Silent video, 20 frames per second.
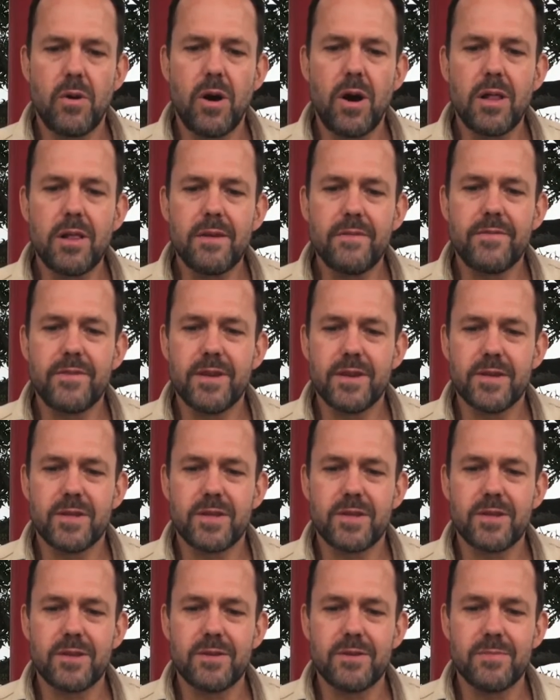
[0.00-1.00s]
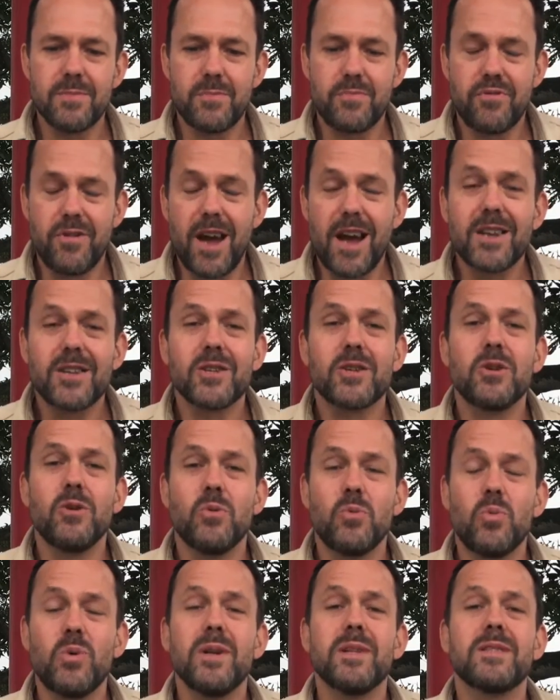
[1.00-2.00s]
all of this practical
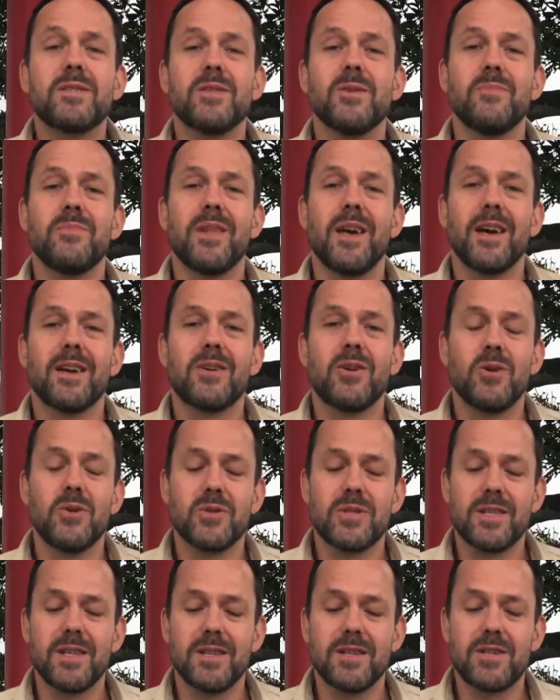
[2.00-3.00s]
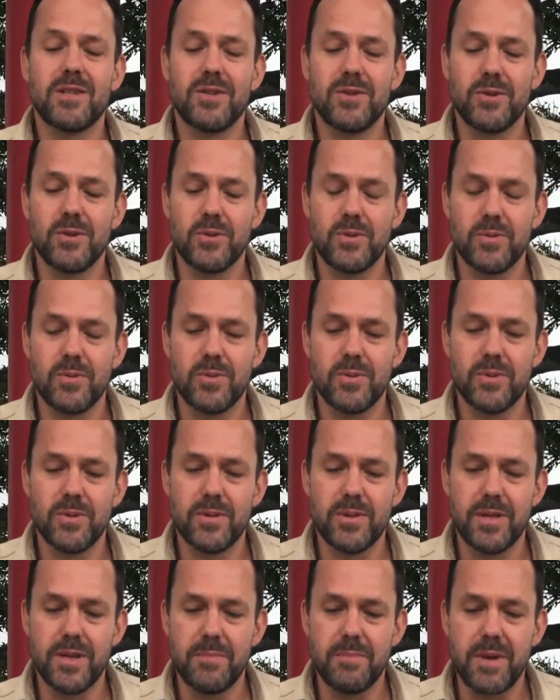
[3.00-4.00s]
wisdom that goes into
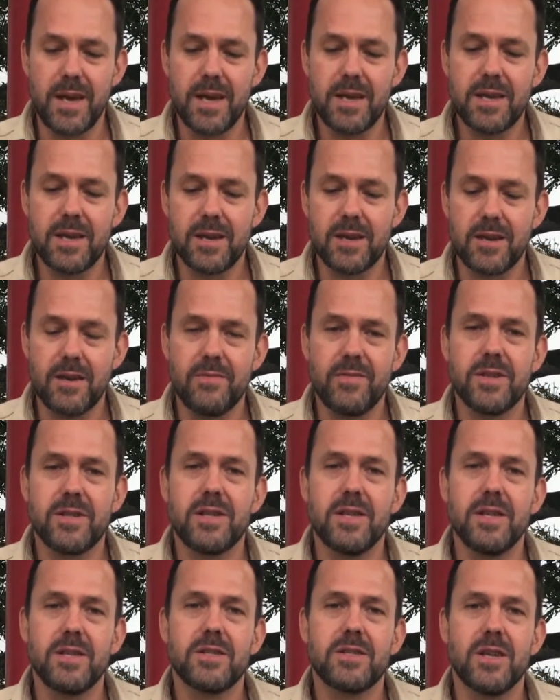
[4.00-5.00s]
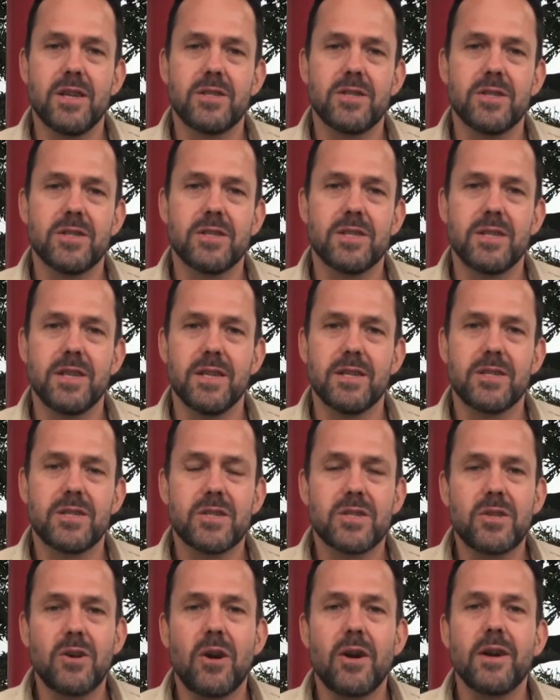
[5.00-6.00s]
the making of a tea such as this,
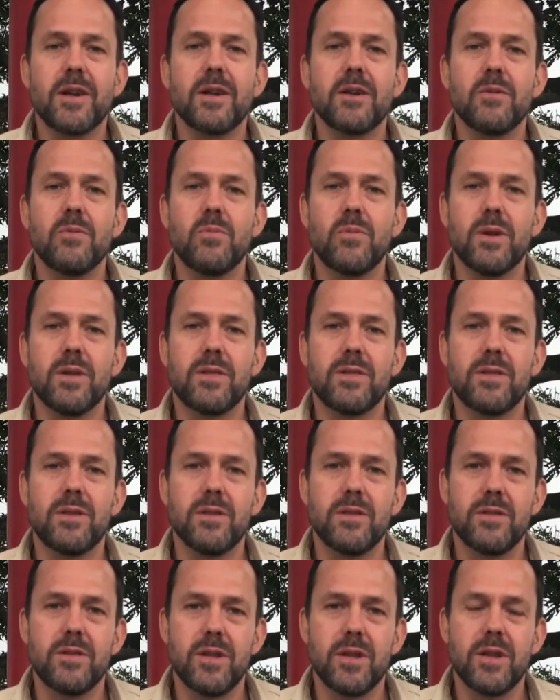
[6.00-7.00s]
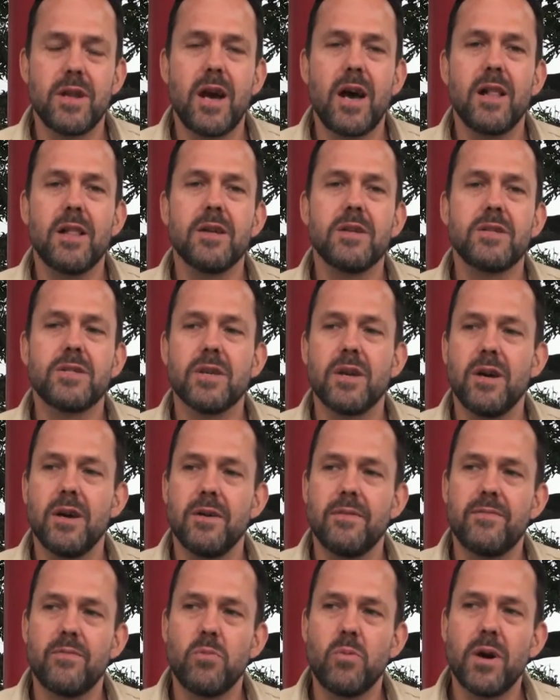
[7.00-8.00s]
starting with the knowledge
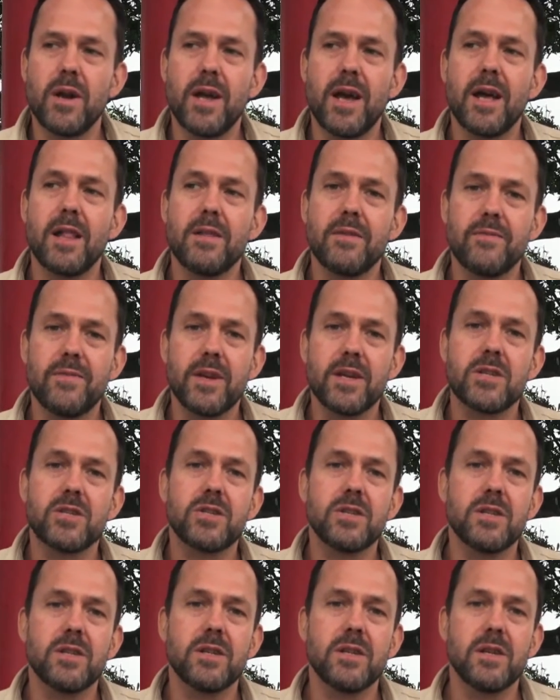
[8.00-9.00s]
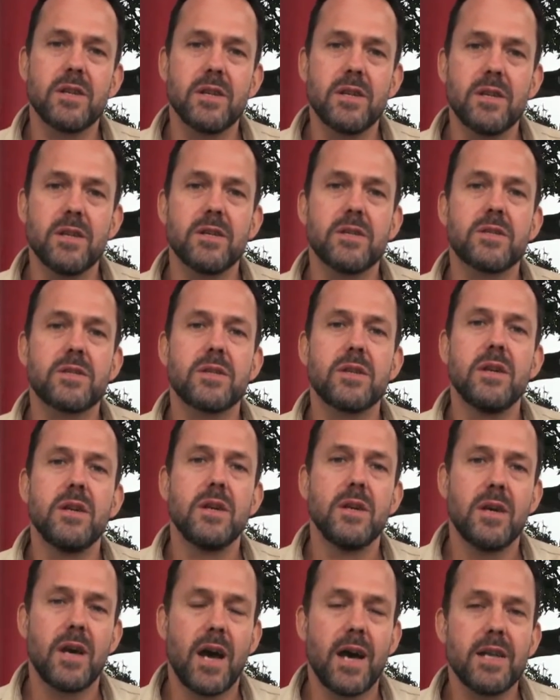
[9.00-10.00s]
of what elevation is
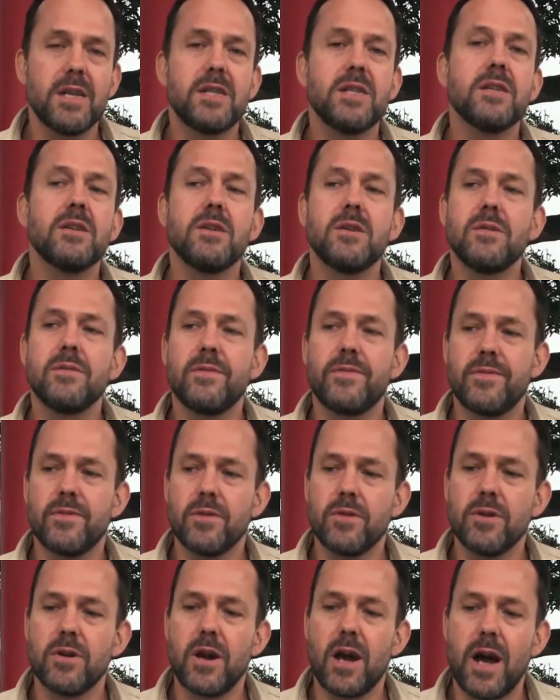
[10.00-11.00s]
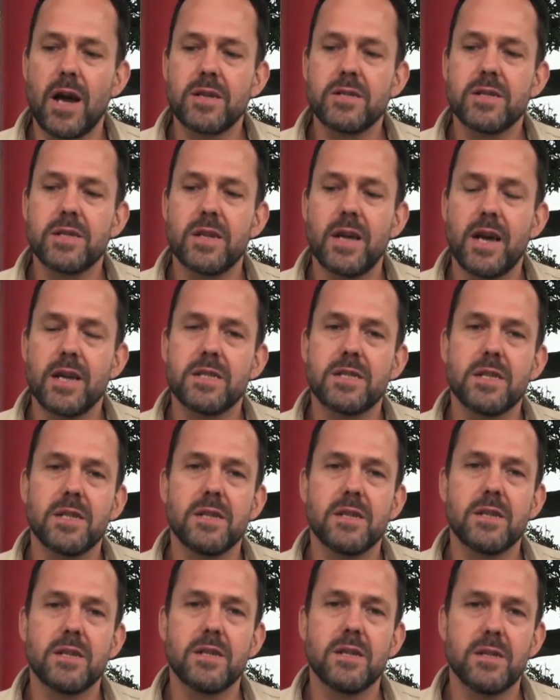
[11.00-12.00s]
ideal for
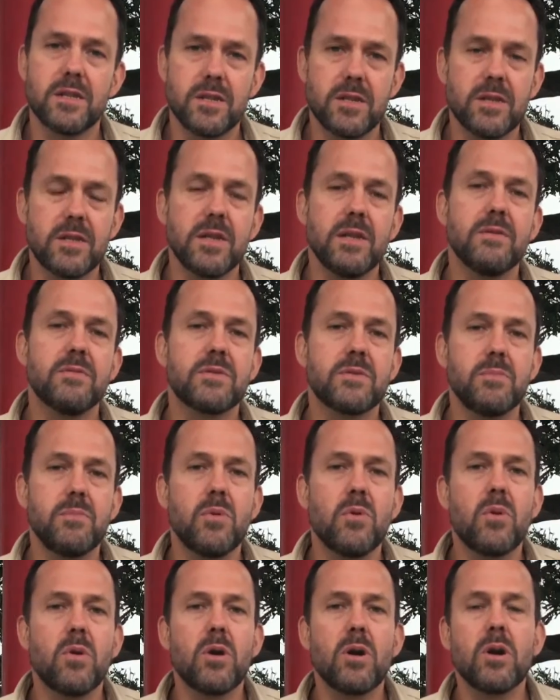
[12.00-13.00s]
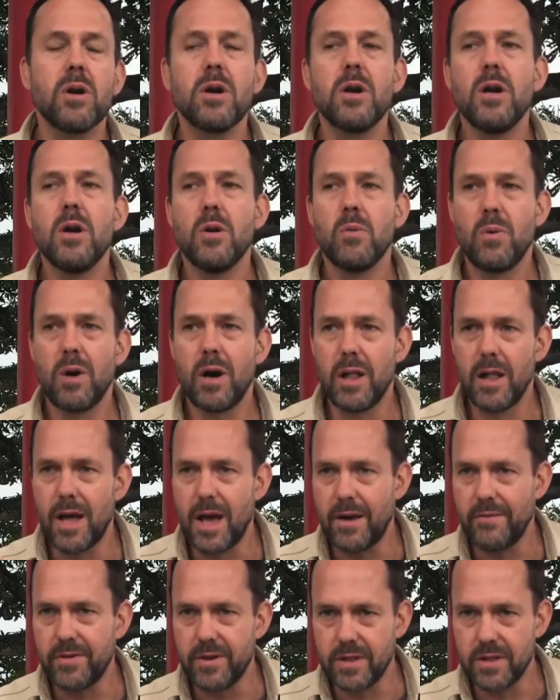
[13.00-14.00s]
oxidizing the leaves more while
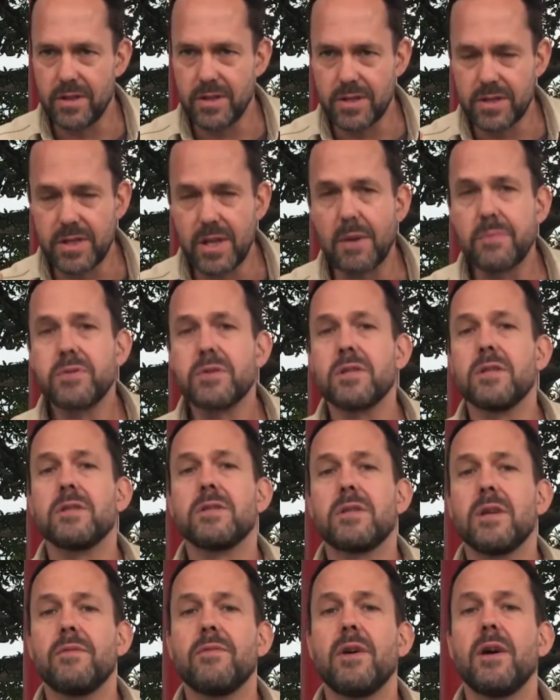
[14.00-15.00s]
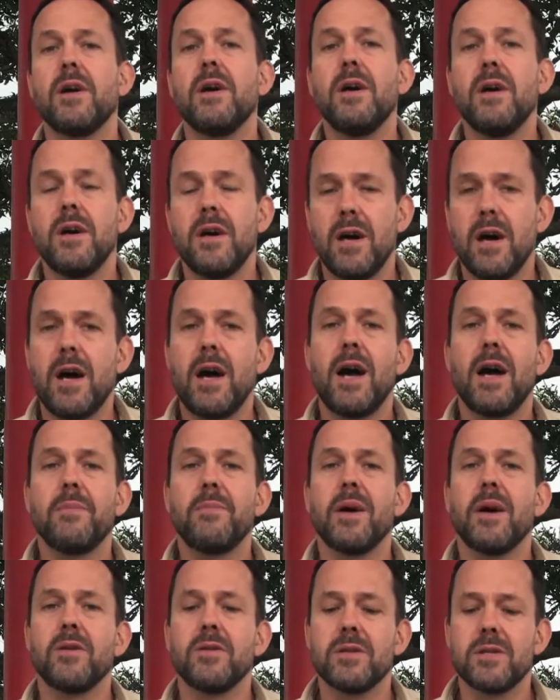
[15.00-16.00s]
having the substance of a high
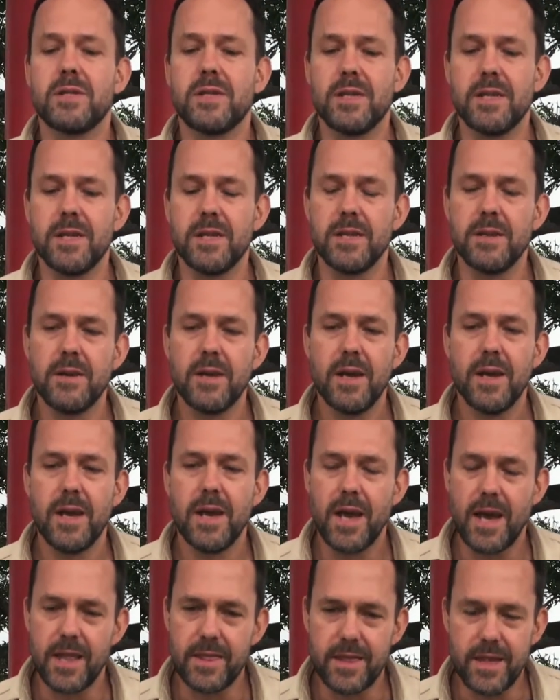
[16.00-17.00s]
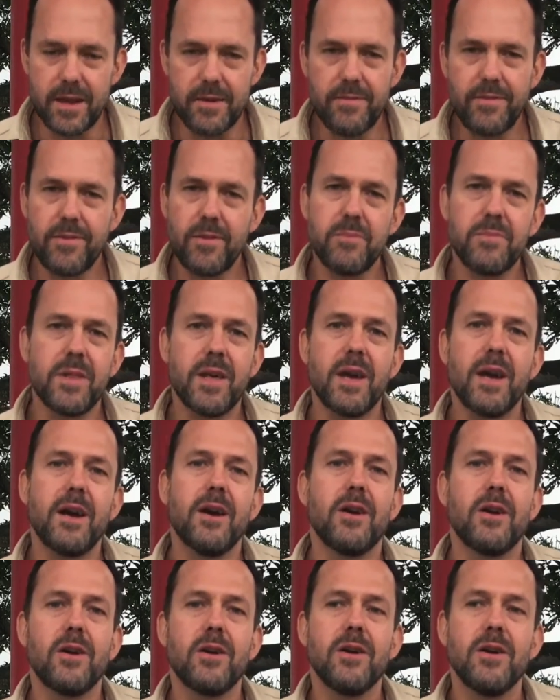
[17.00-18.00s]
mountain tea, and then from
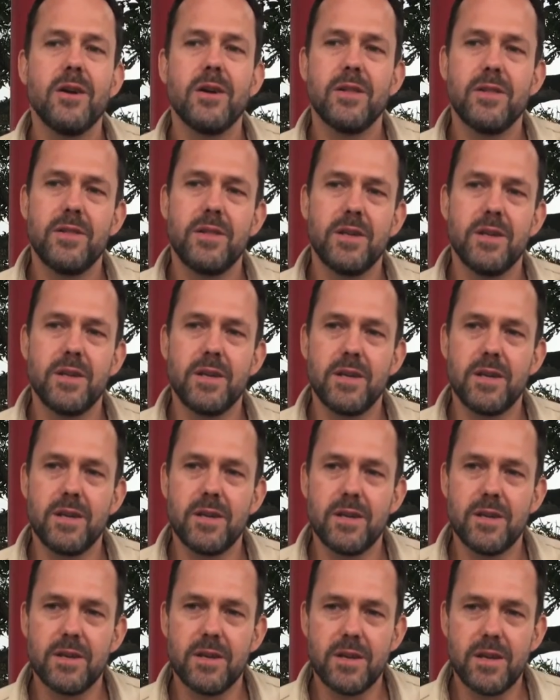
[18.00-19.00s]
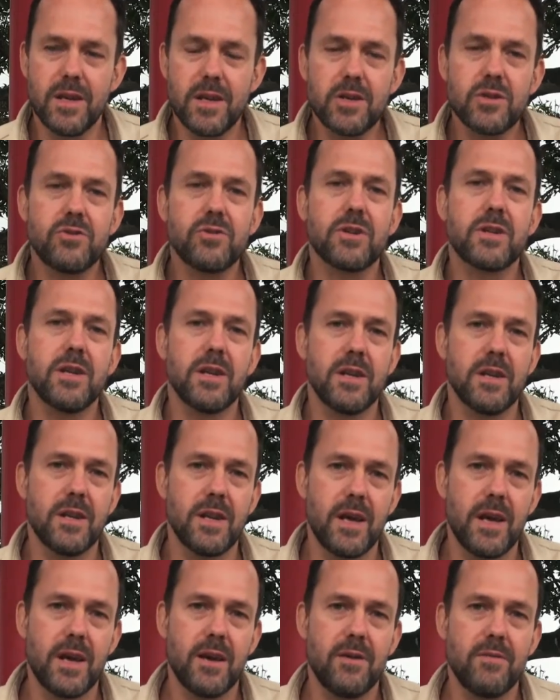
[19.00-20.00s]
there the intricate
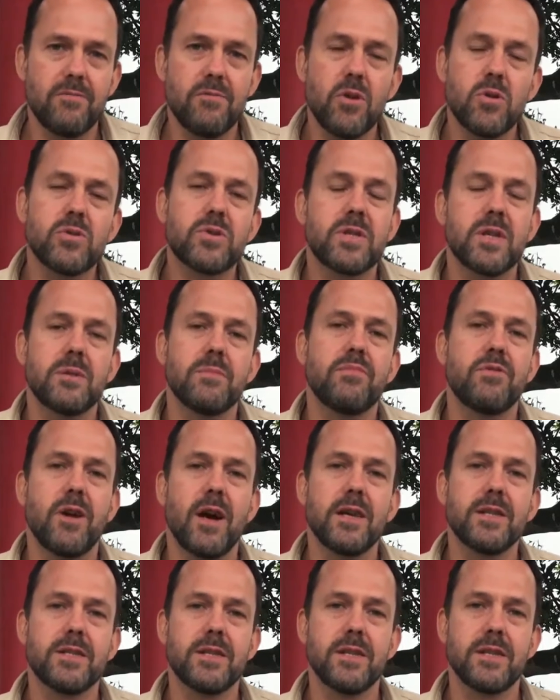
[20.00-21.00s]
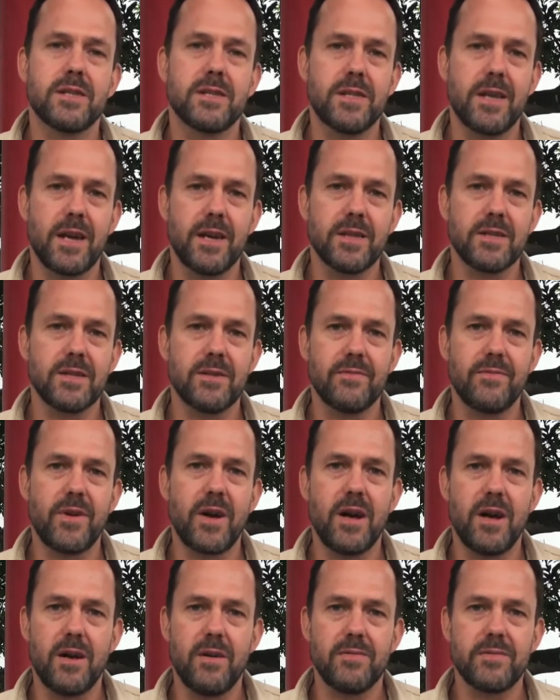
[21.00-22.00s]
roasting process that is
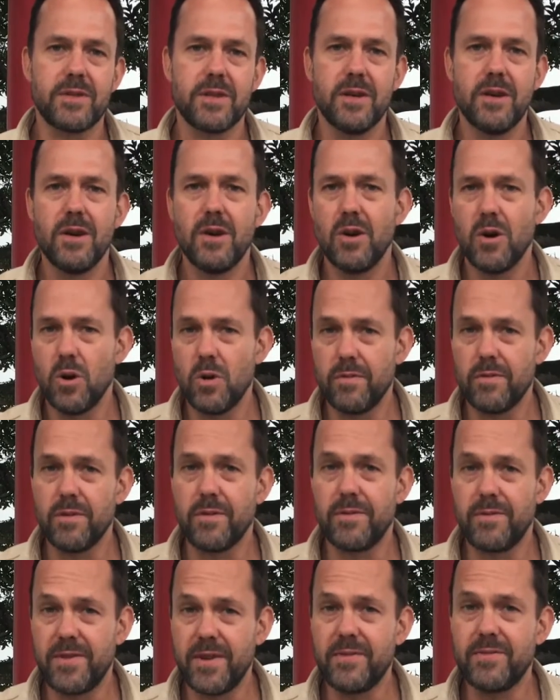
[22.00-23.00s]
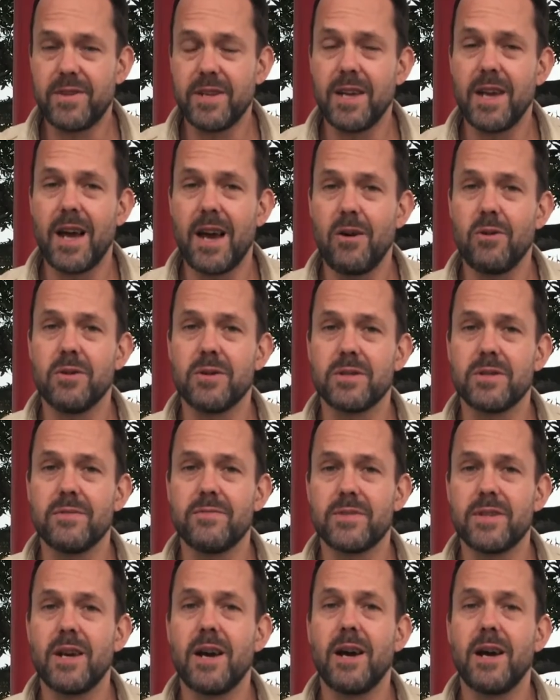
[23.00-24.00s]
involved over 50 hours
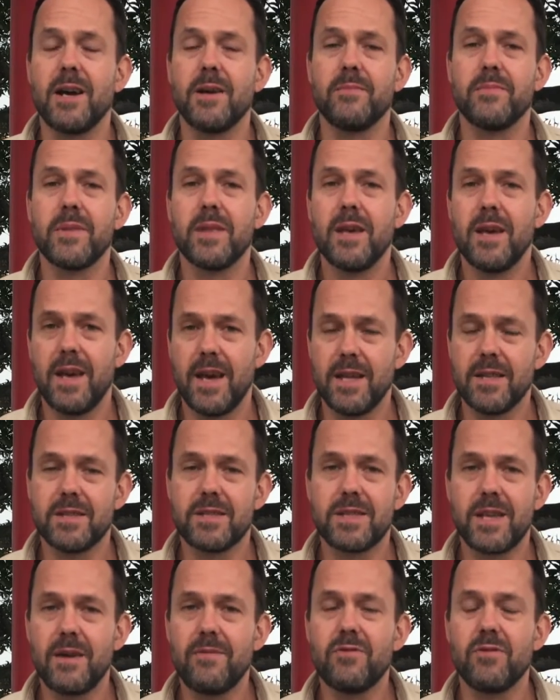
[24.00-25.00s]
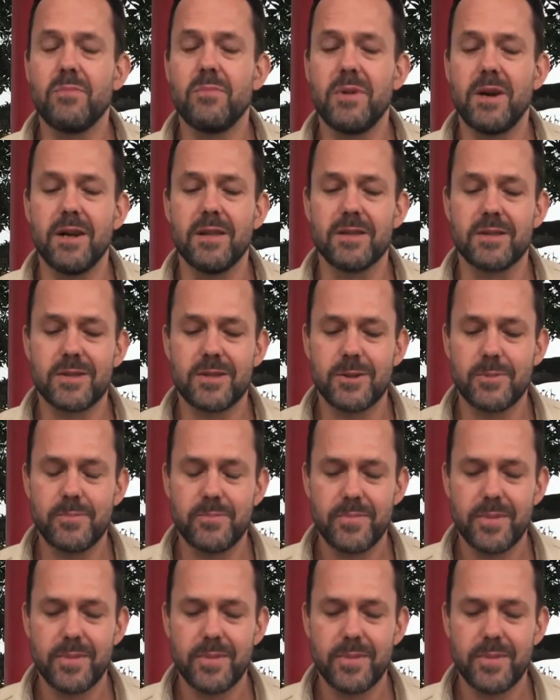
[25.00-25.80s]
of time and several months.